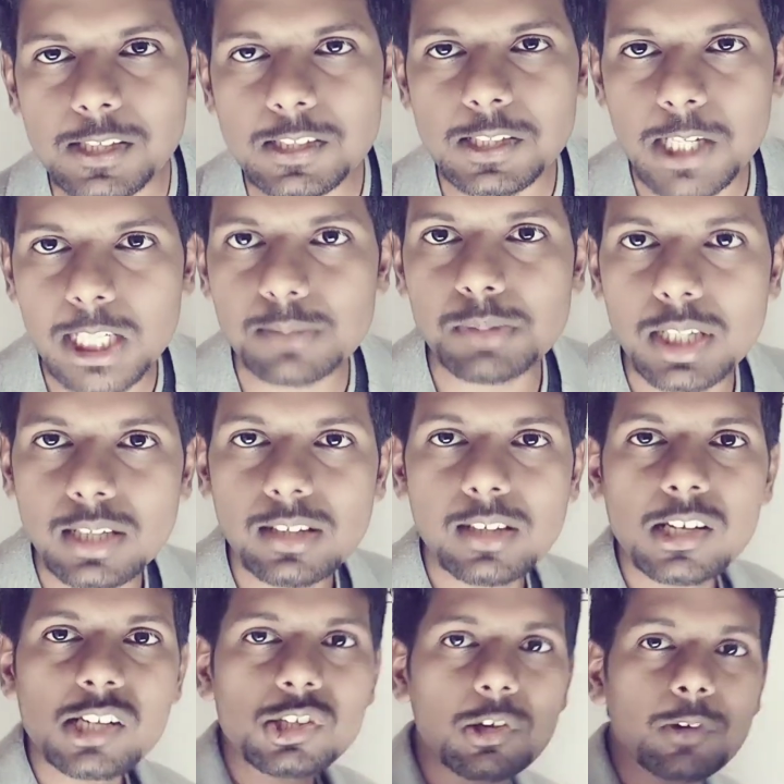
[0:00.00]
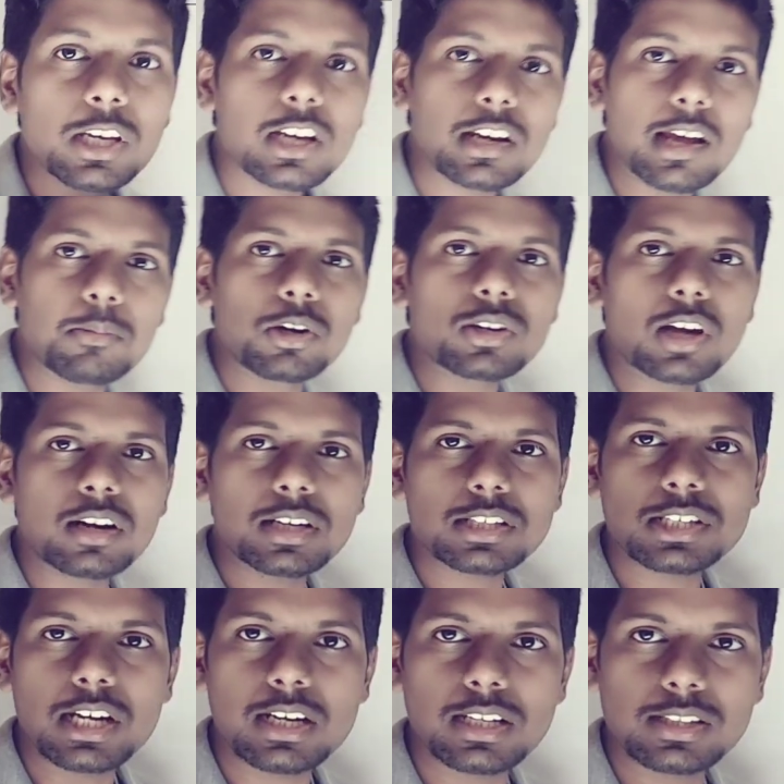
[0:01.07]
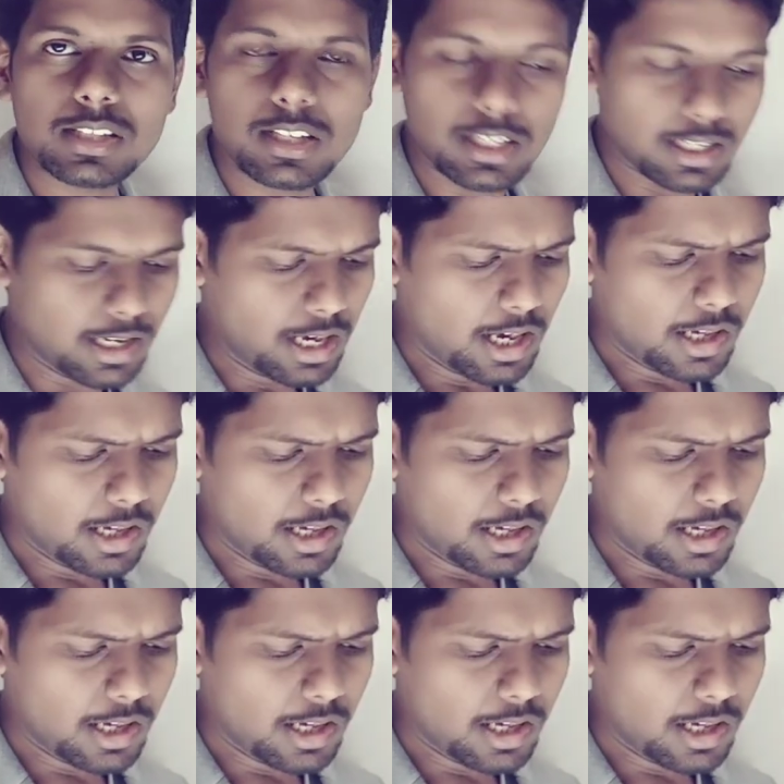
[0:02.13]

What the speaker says: it can be so we can able to understand easily.